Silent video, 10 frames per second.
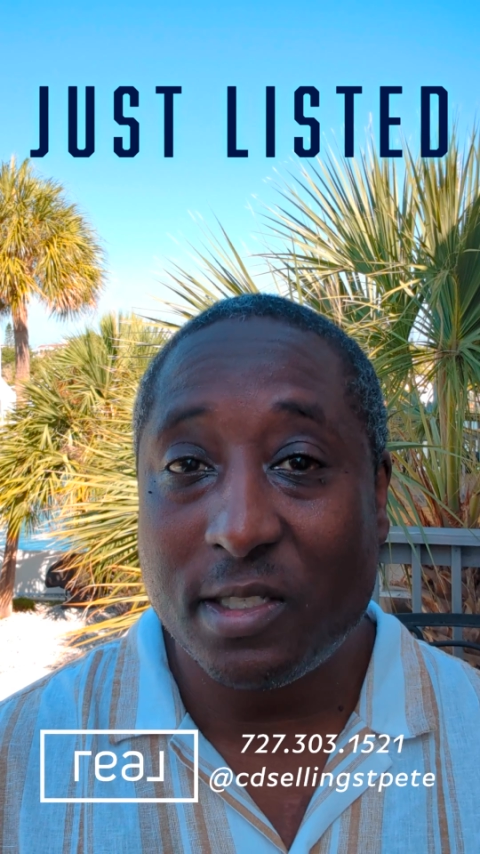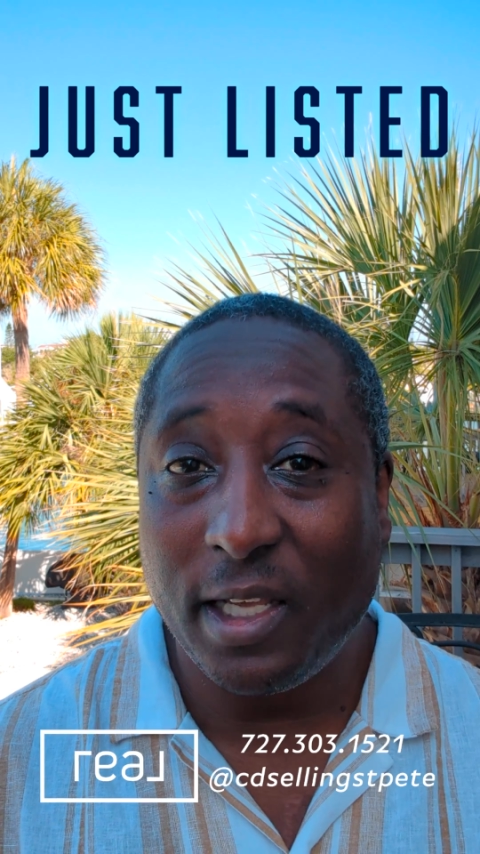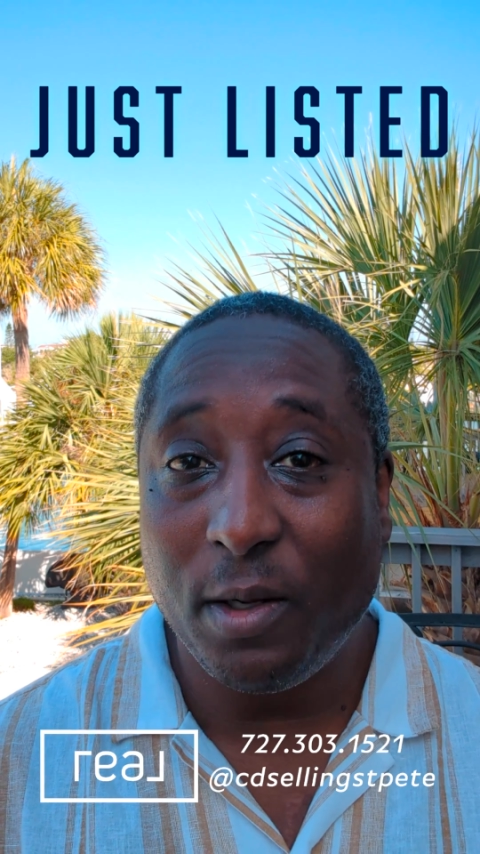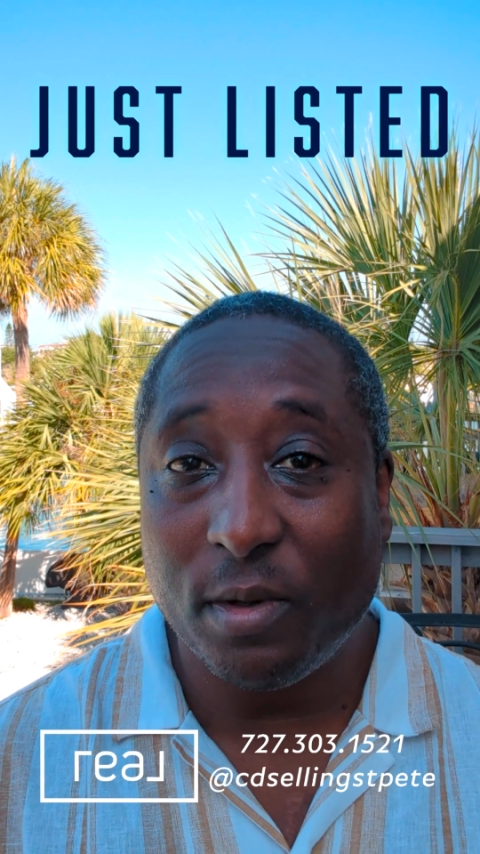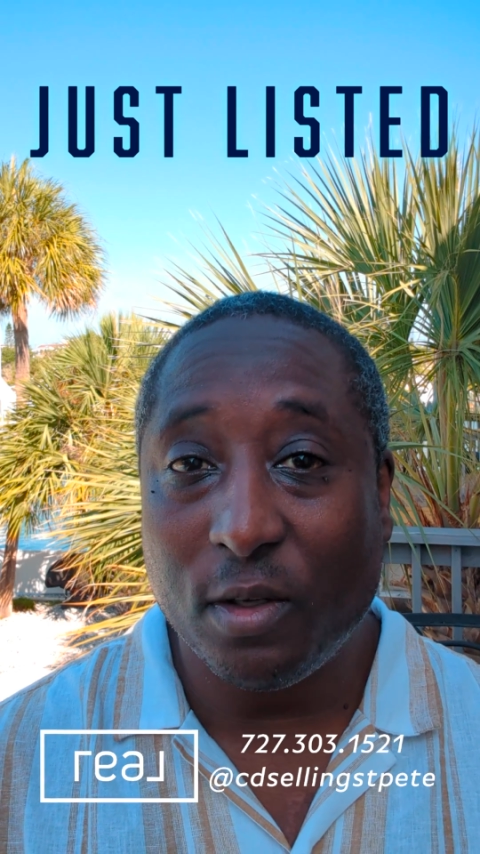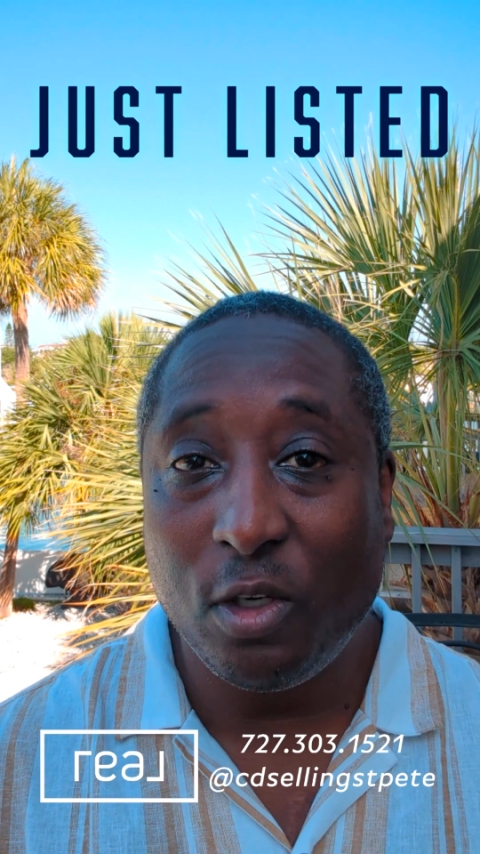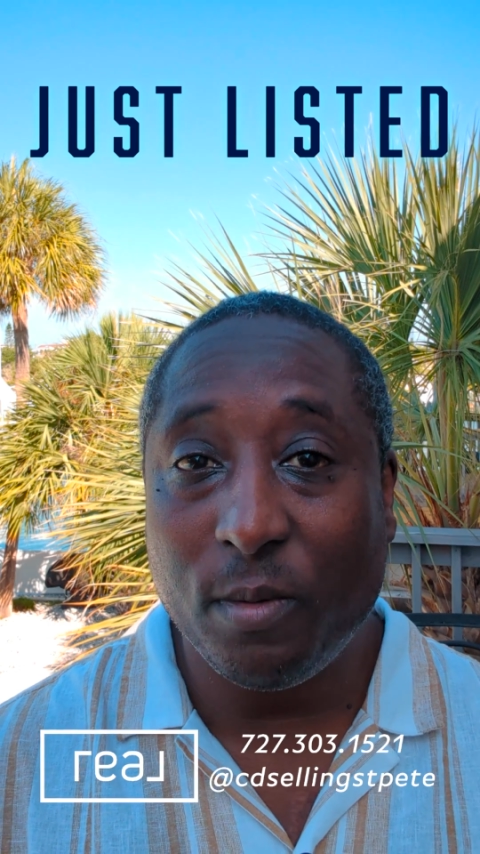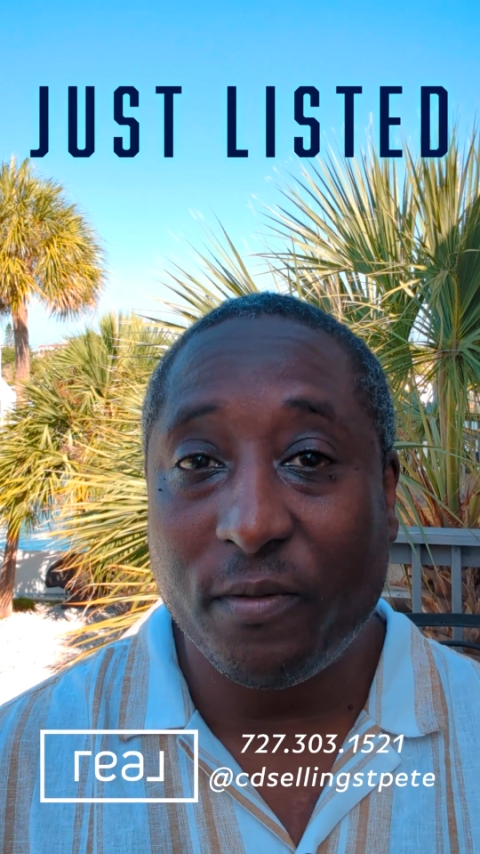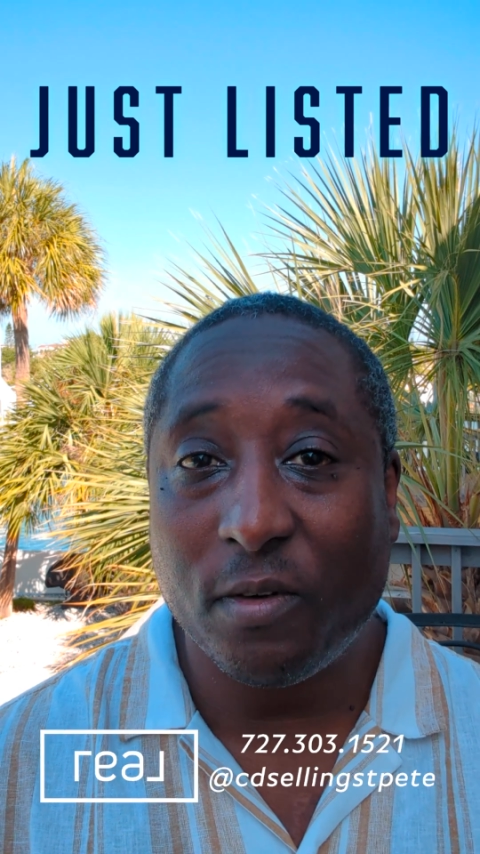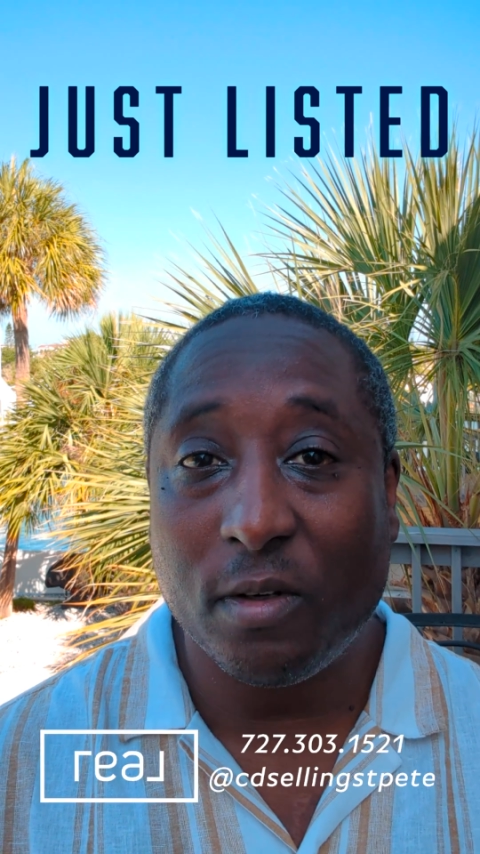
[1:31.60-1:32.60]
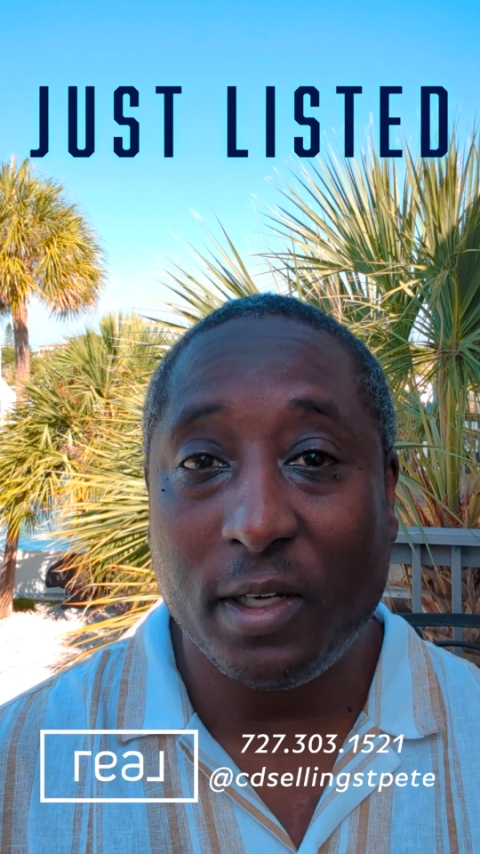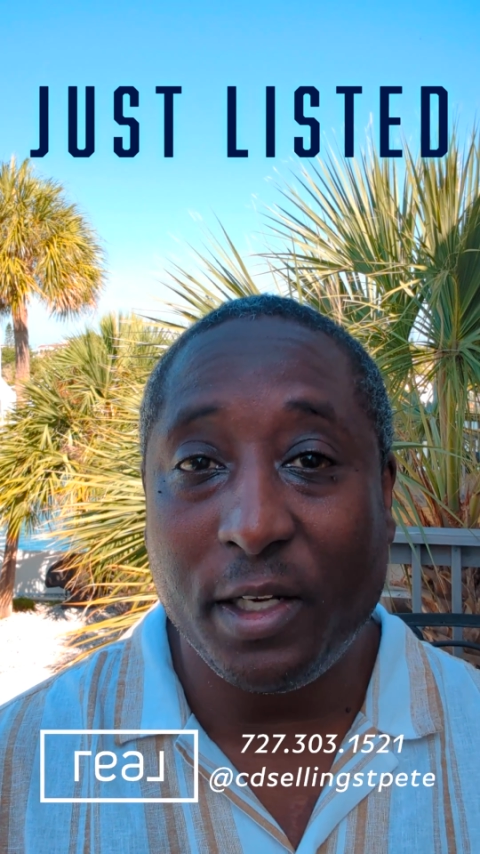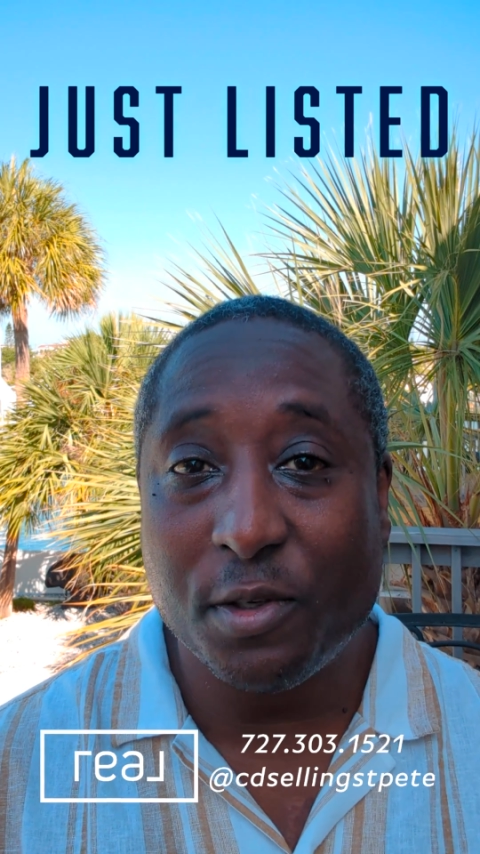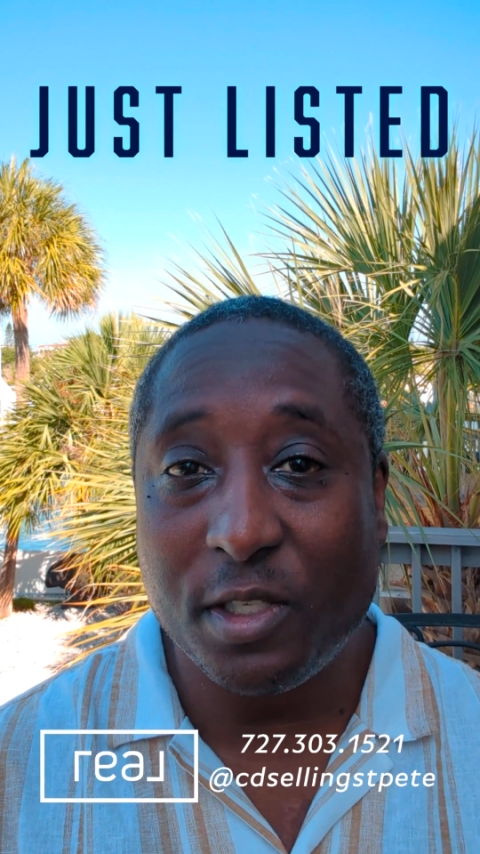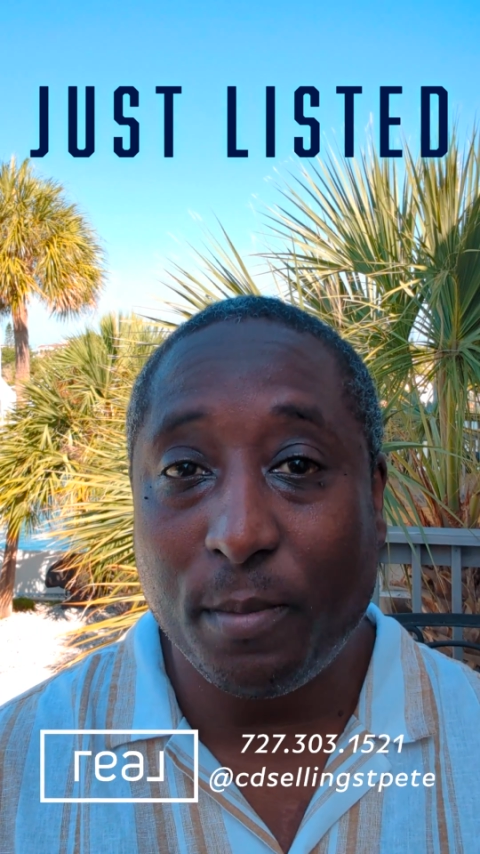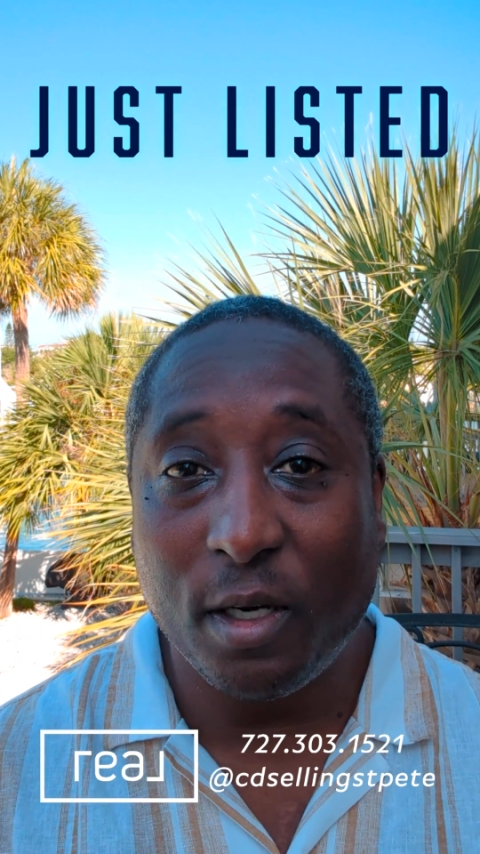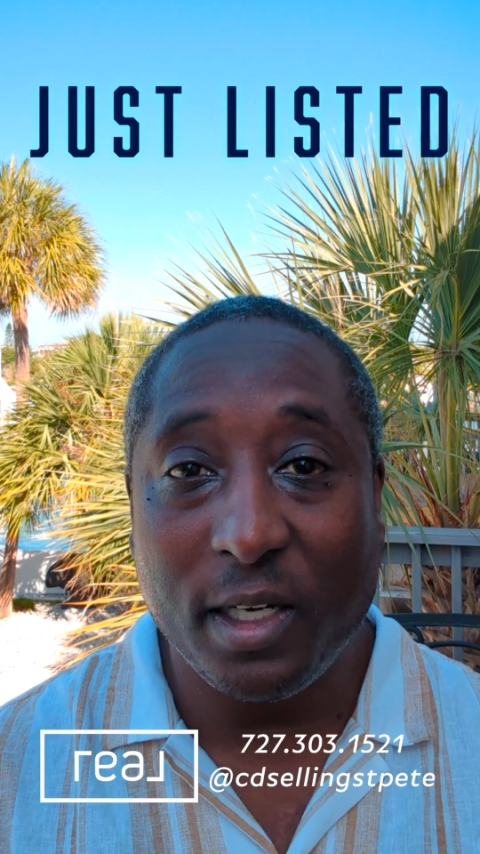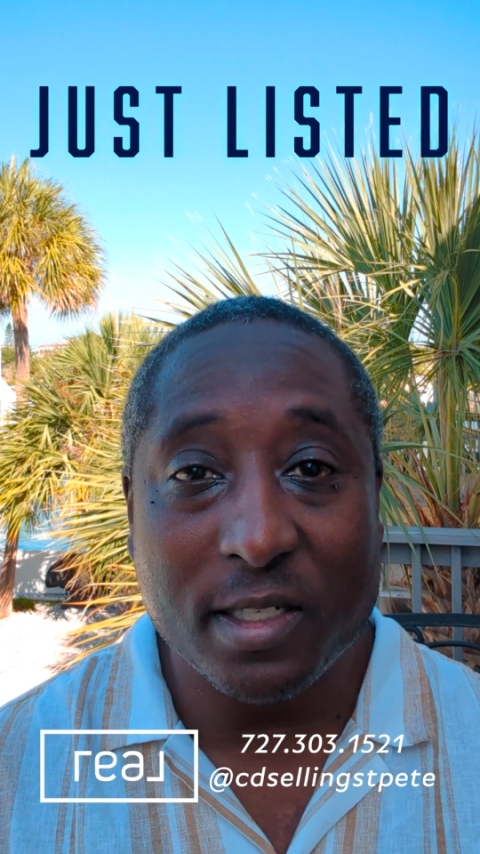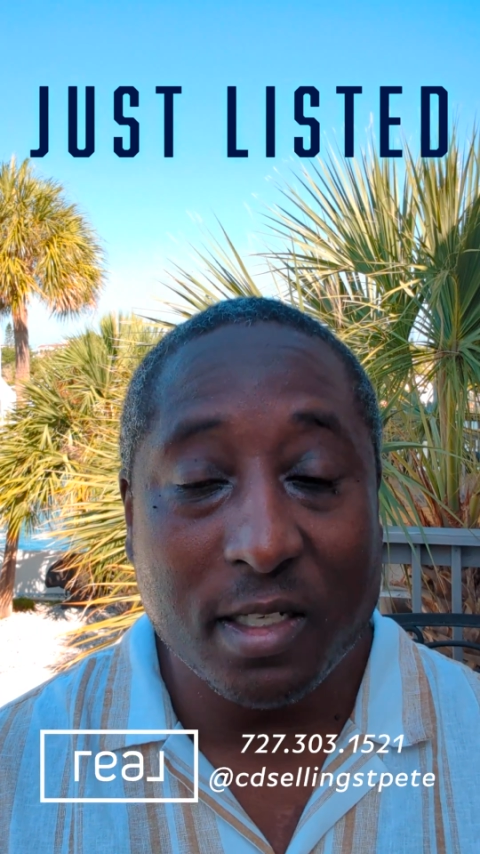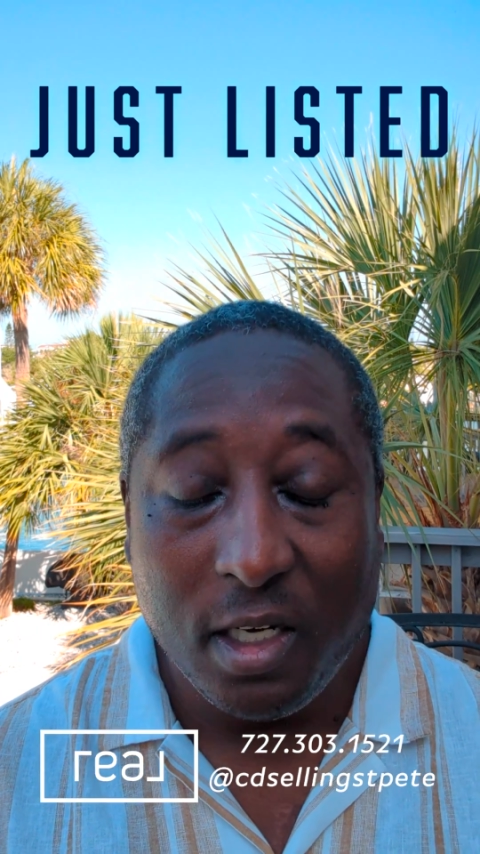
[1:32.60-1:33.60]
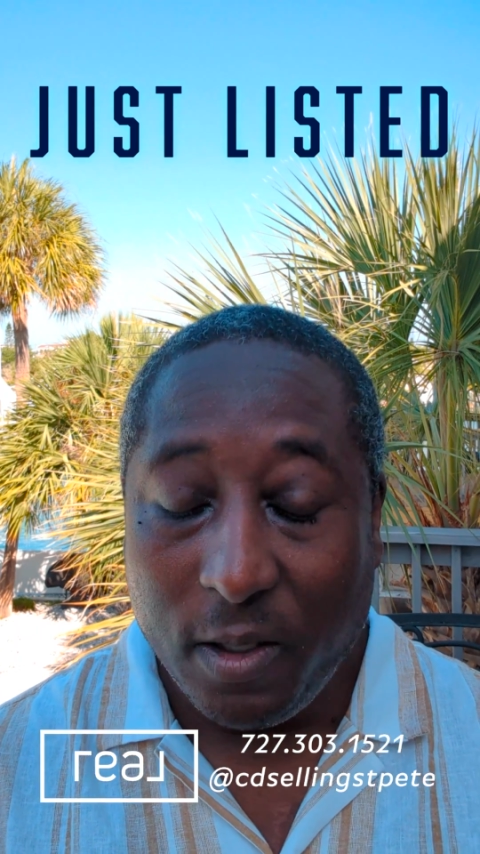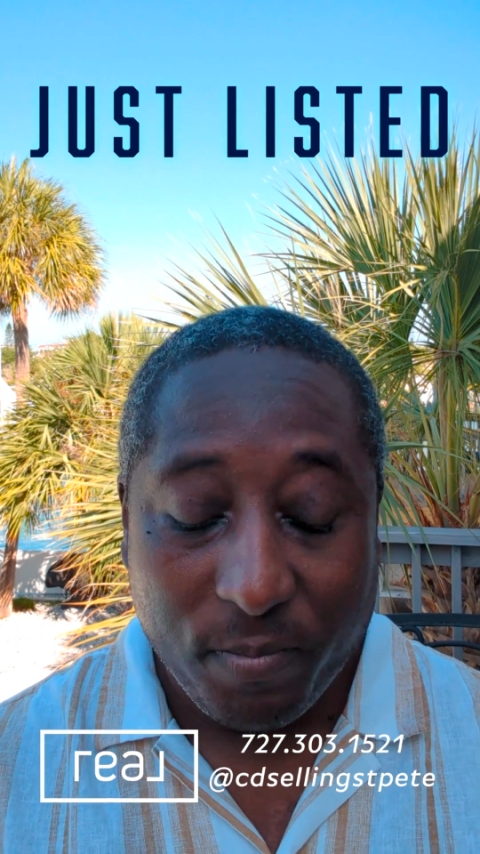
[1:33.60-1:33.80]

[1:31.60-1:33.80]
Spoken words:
staying with the home for interested parties.